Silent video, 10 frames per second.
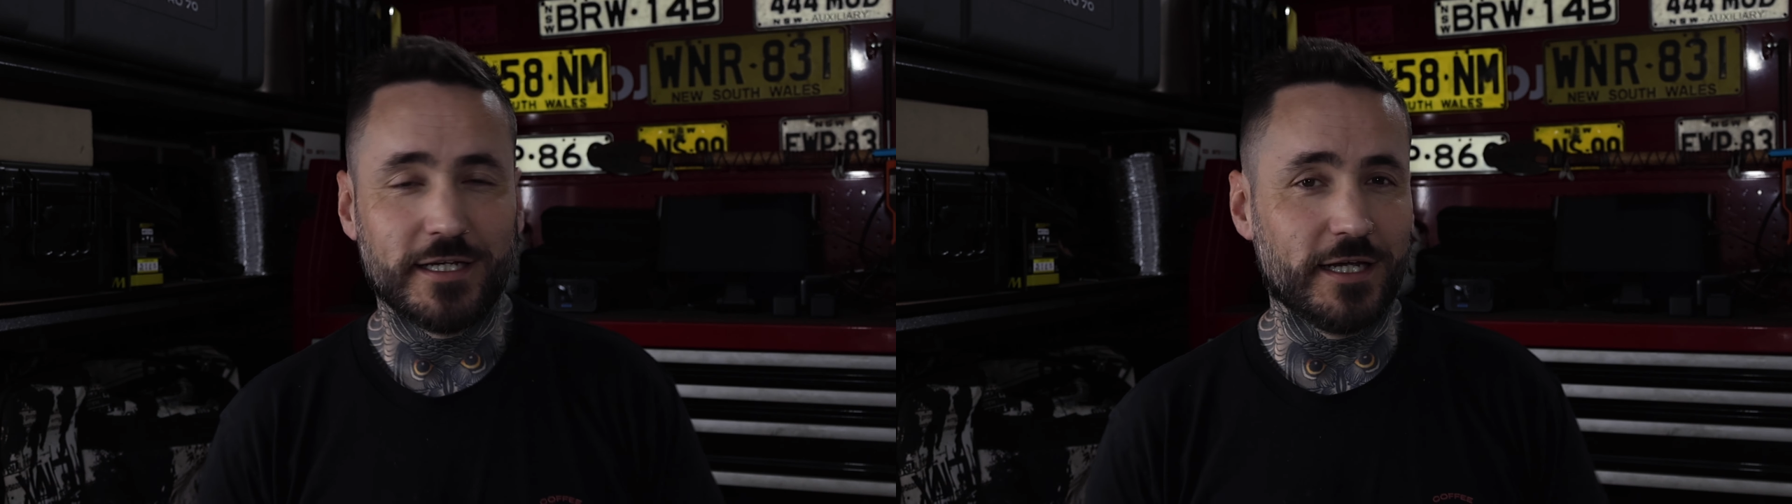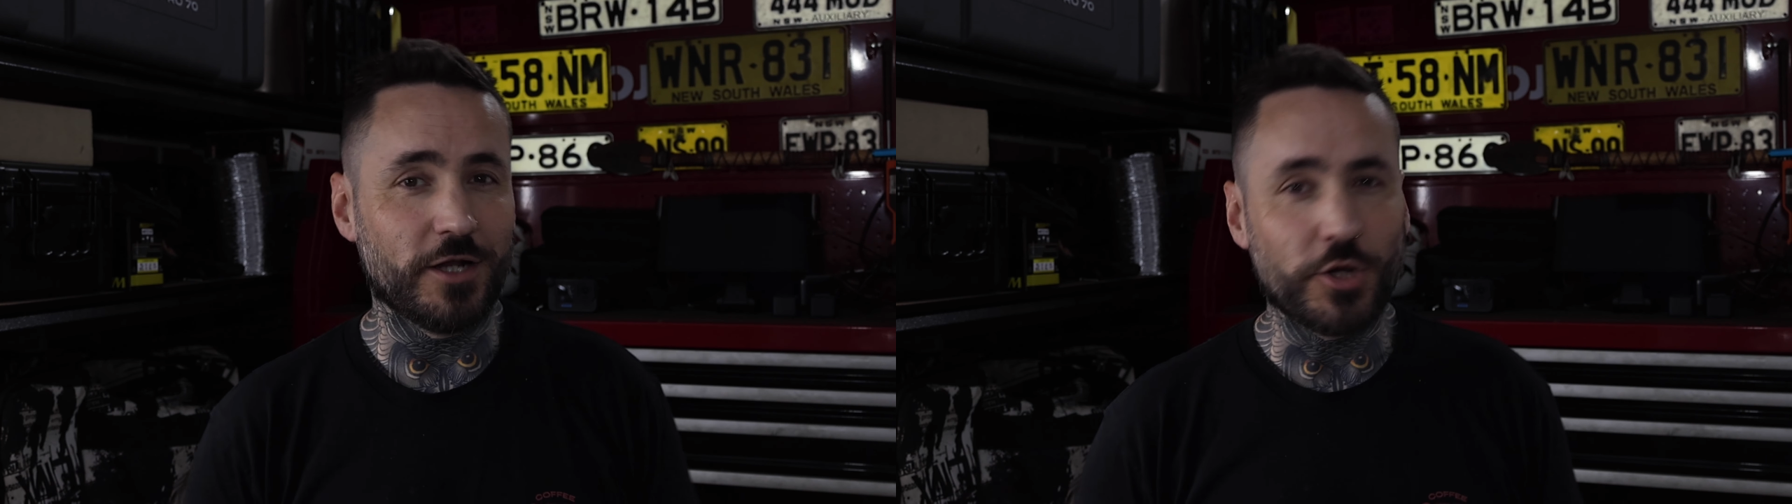
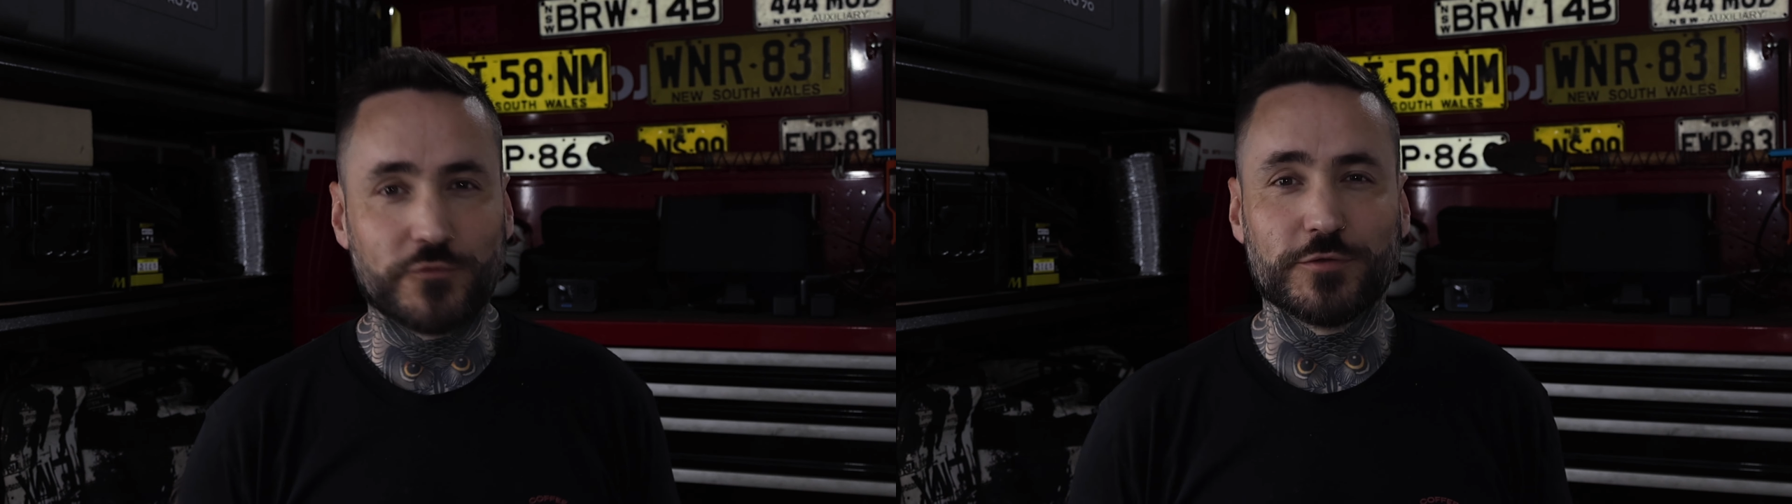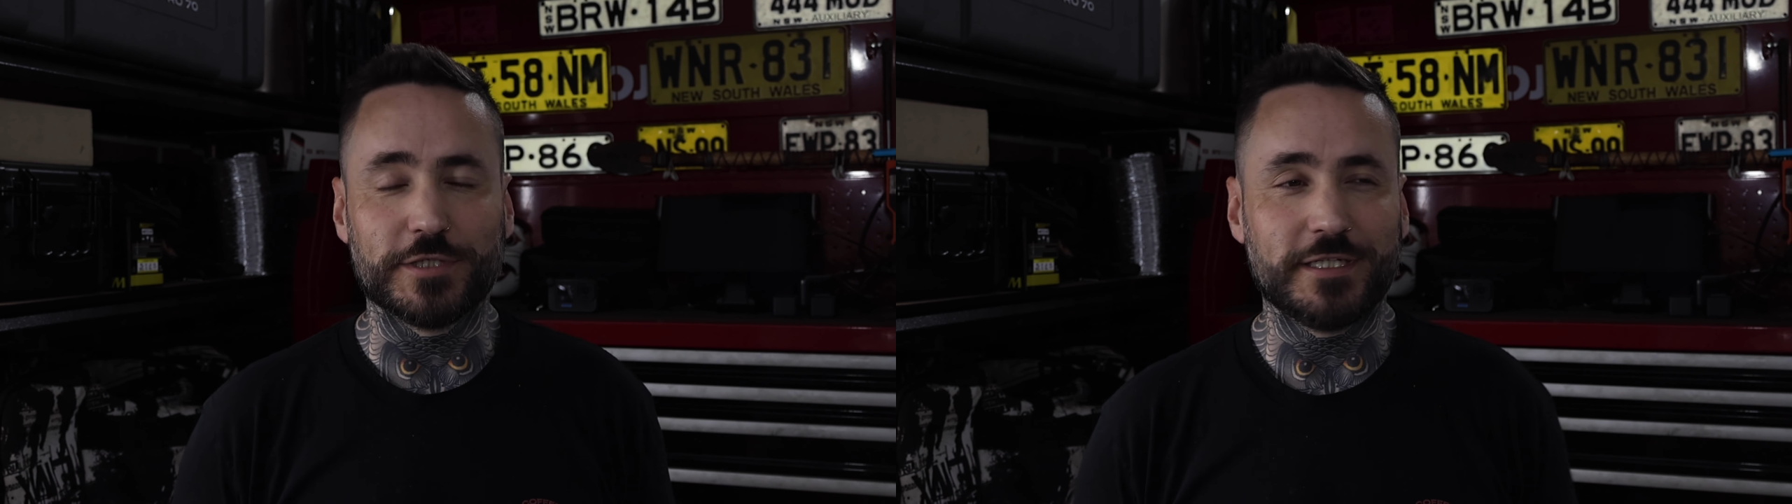and
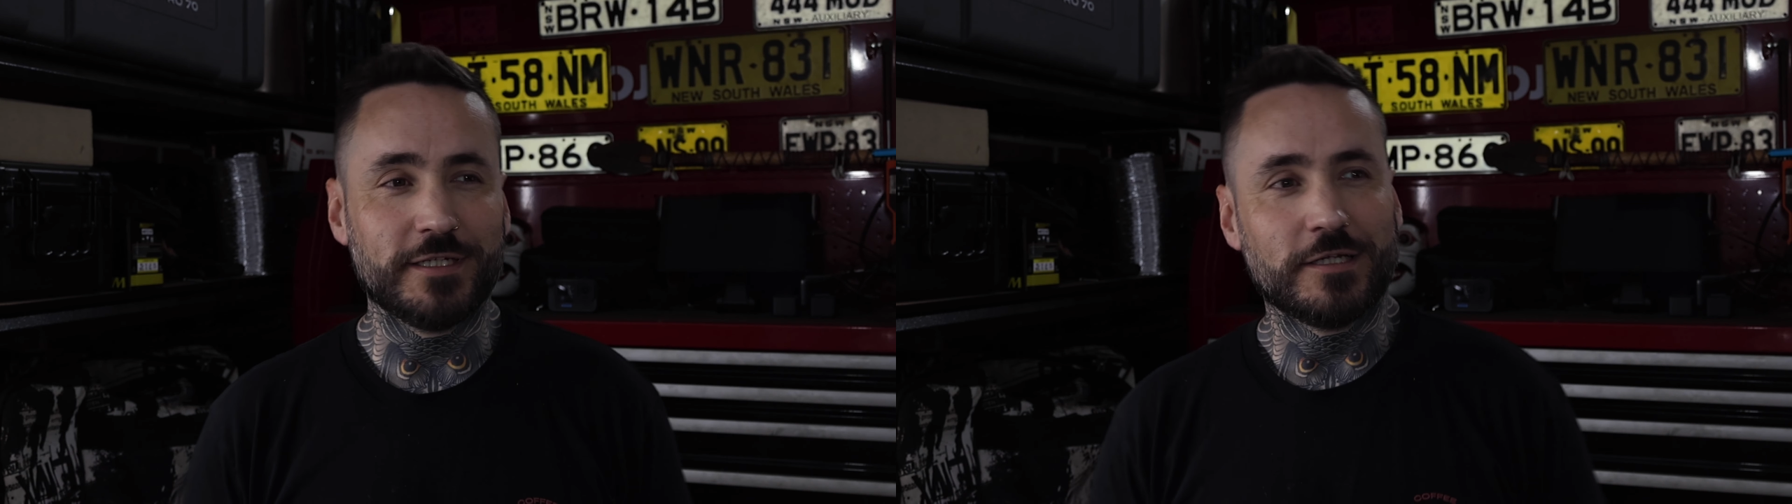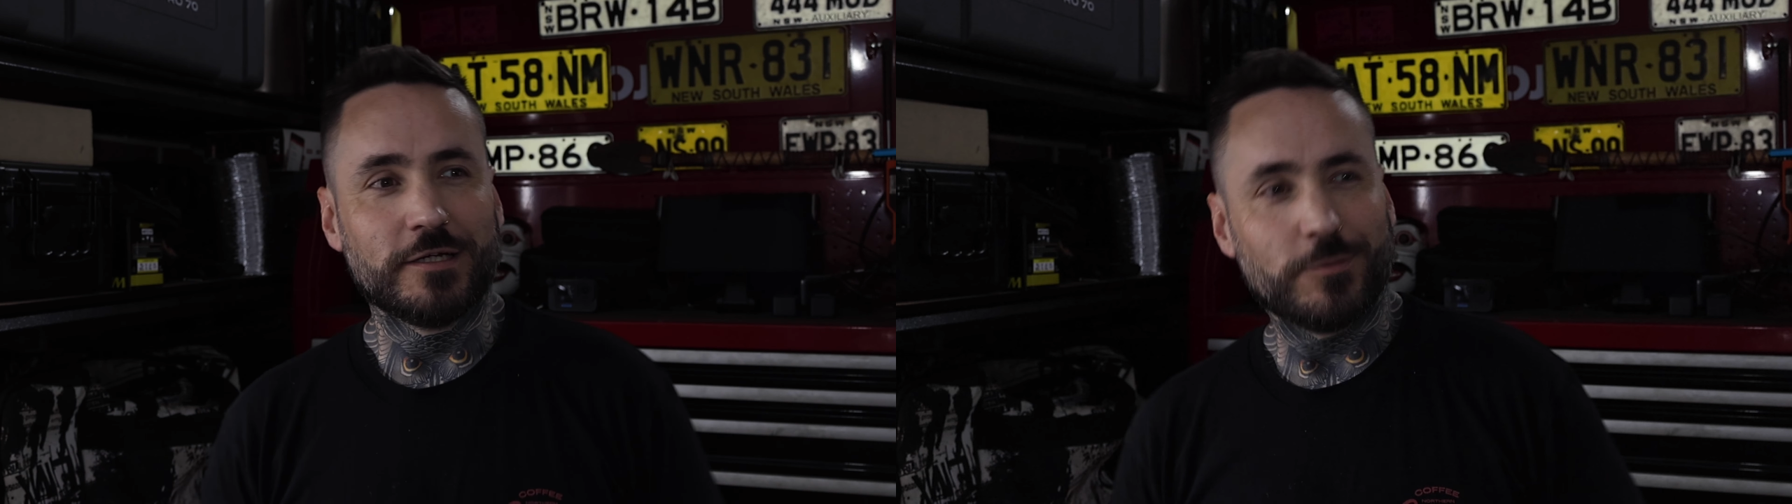hopefully
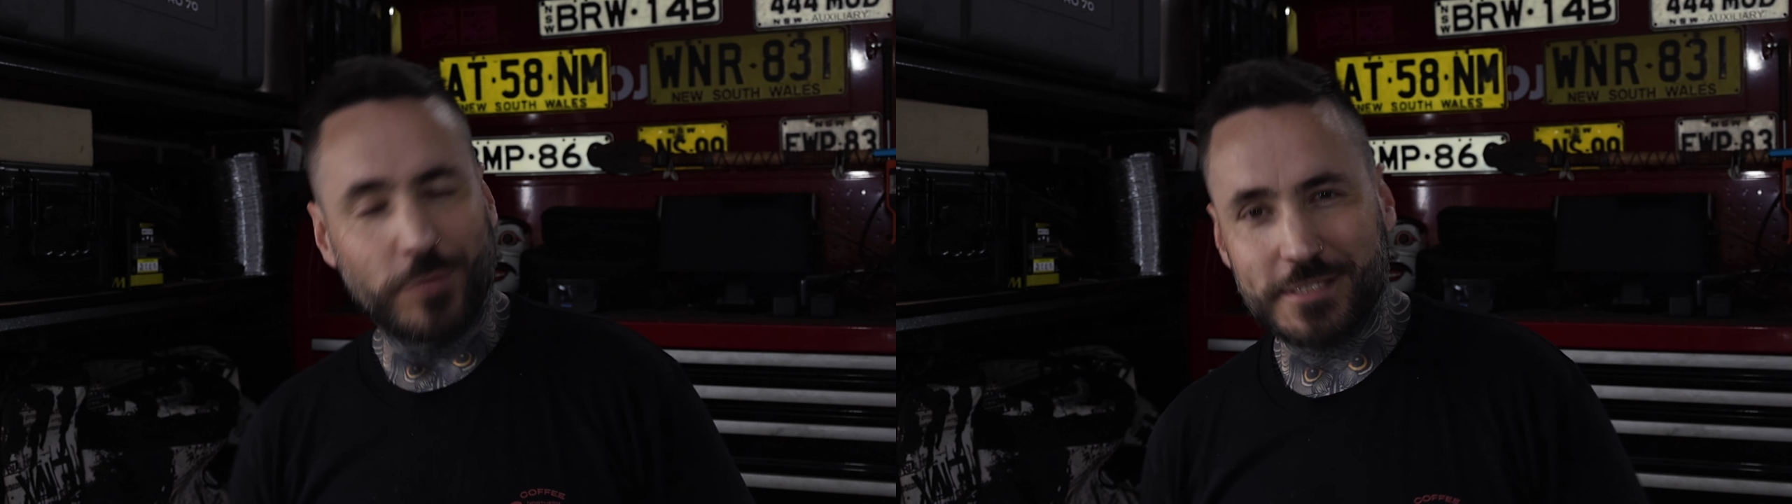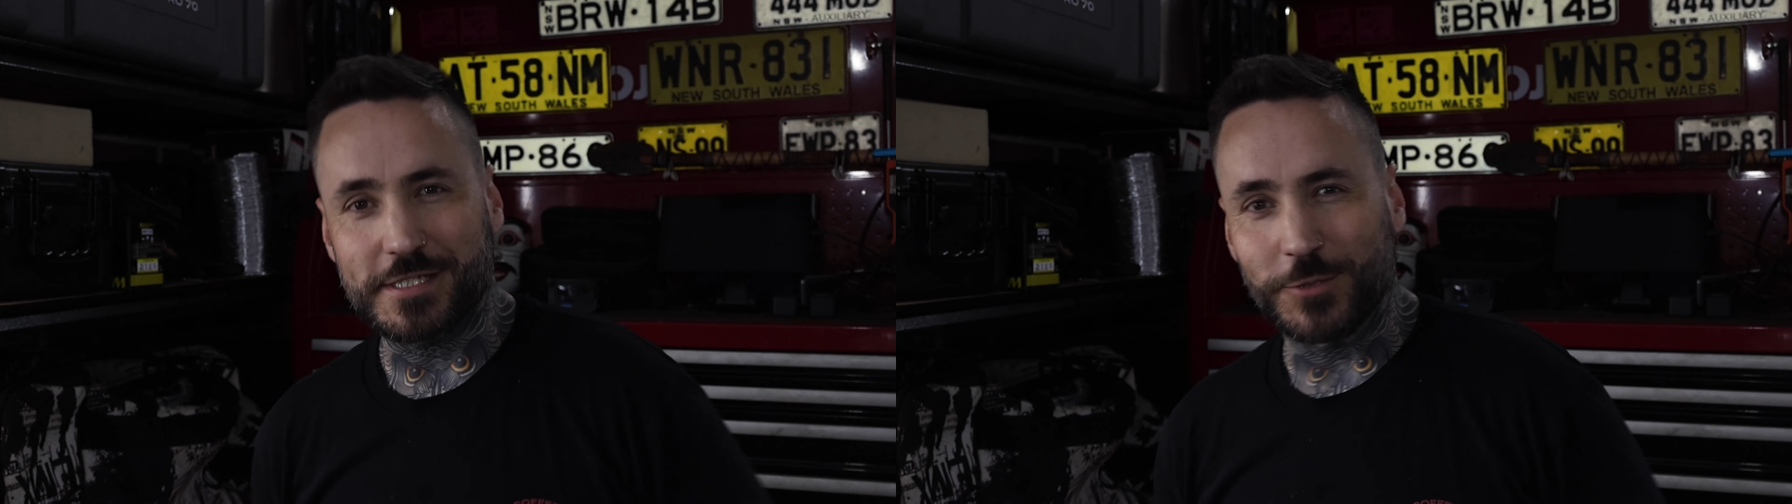
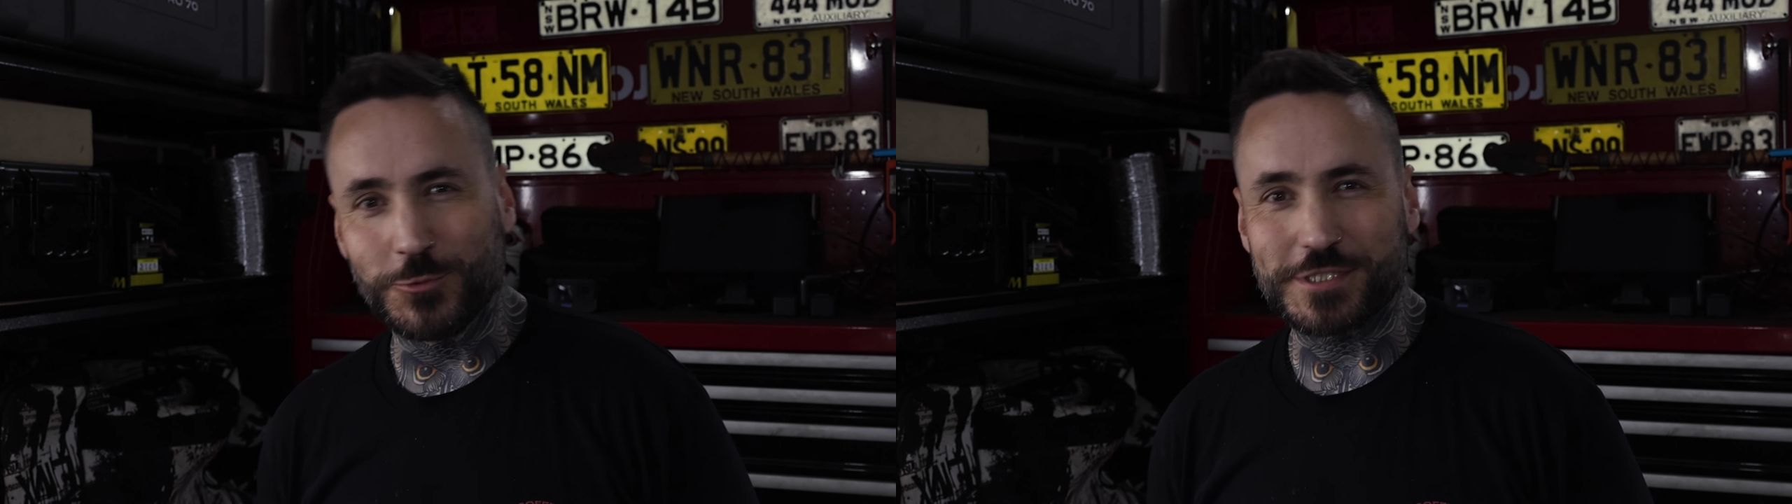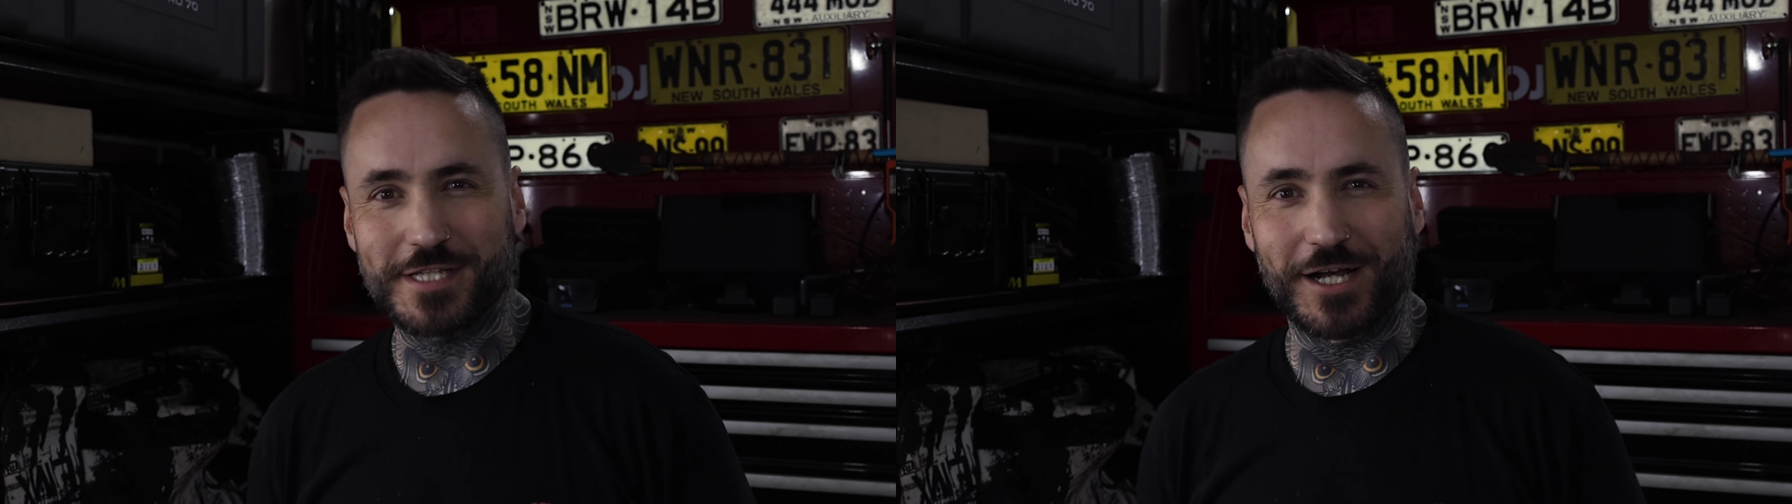my son
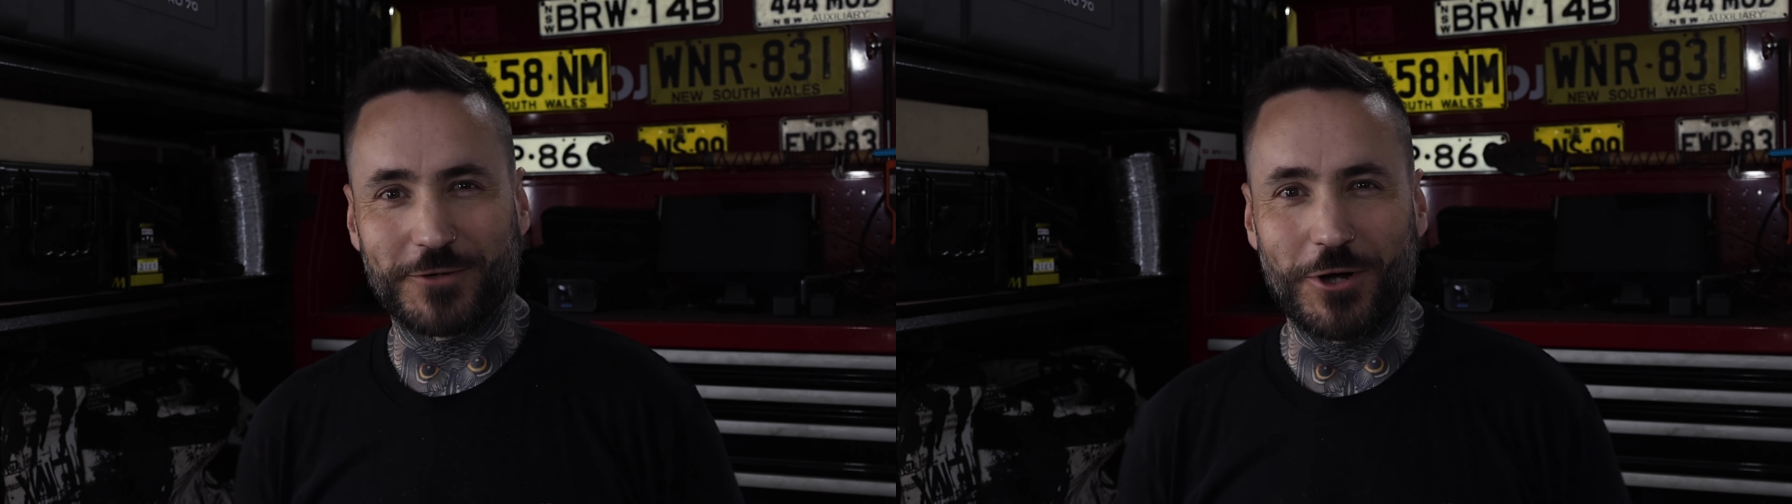will start